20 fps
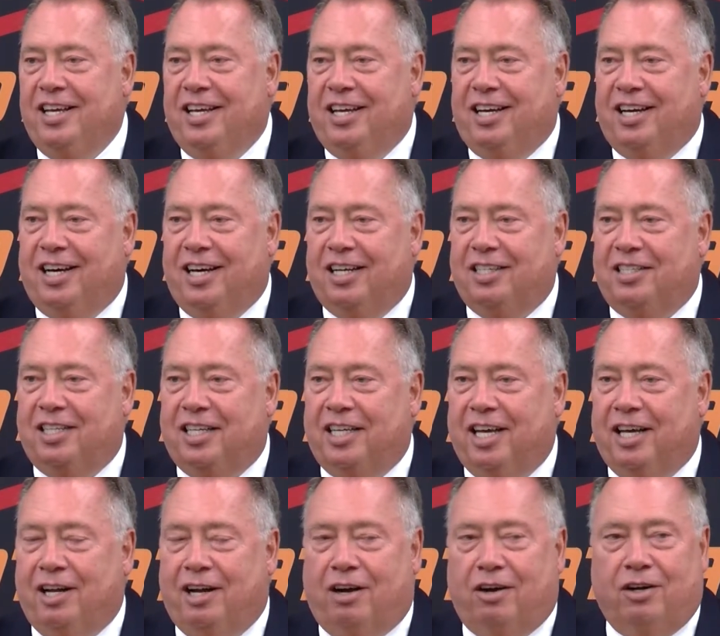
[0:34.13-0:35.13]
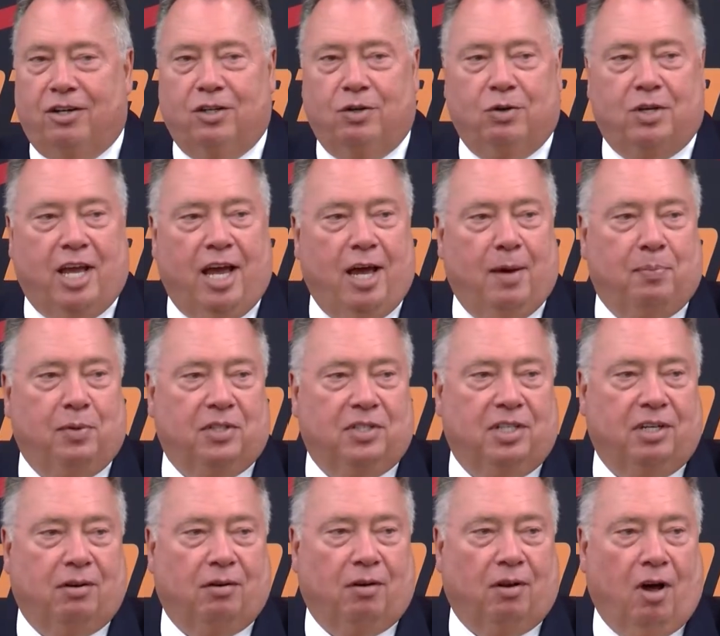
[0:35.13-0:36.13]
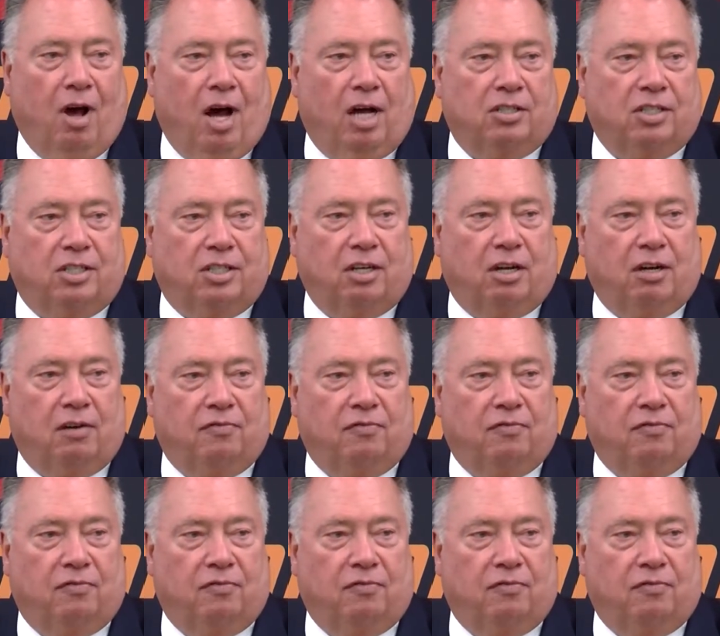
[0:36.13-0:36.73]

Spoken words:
to get our new campus here launched.